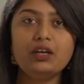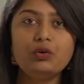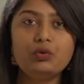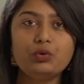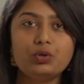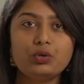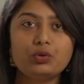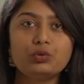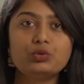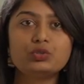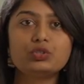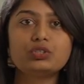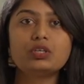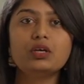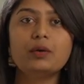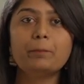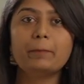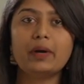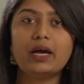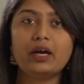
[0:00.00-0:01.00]
to use
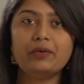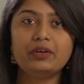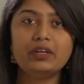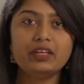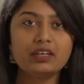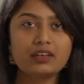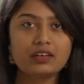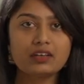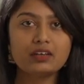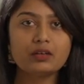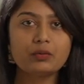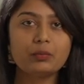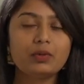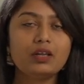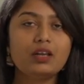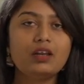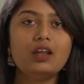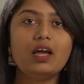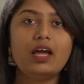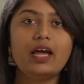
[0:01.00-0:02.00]

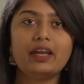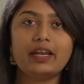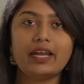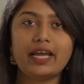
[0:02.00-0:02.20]
biodegradable and